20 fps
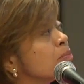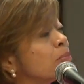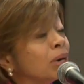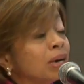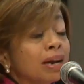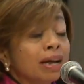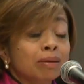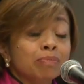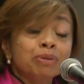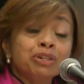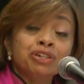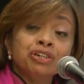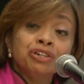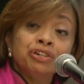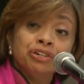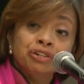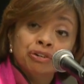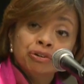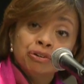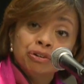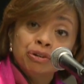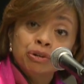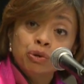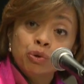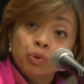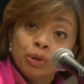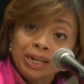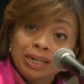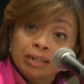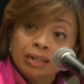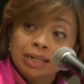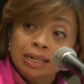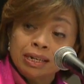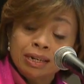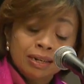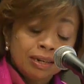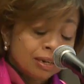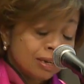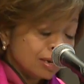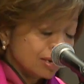But let me just show you
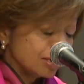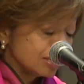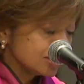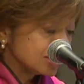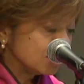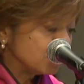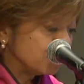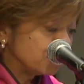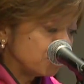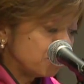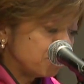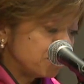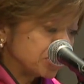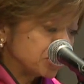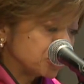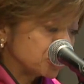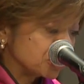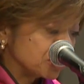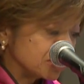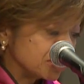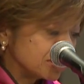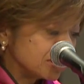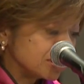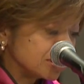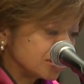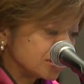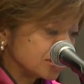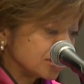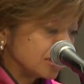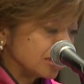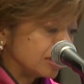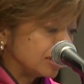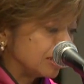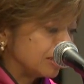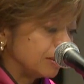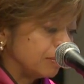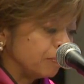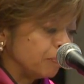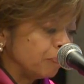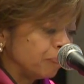quickly some of the pictures.
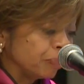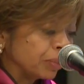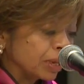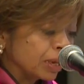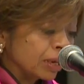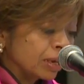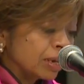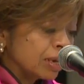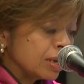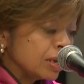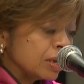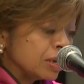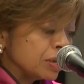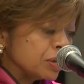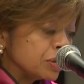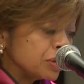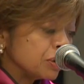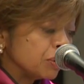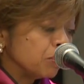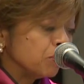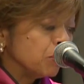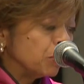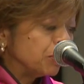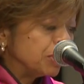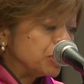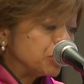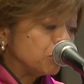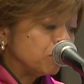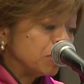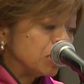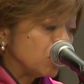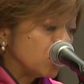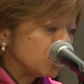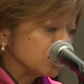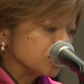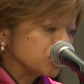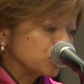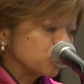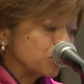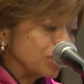So Mauricio
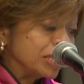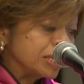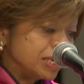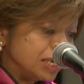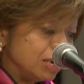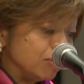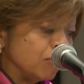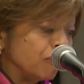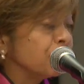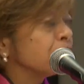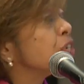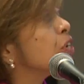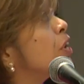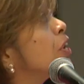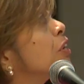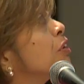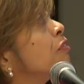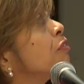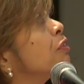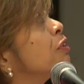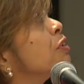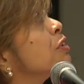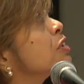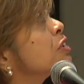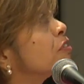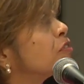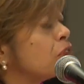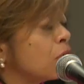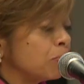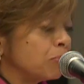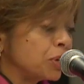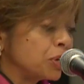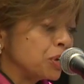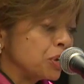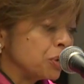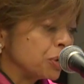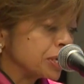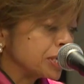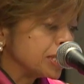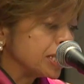belongs to a team of photographers from the New York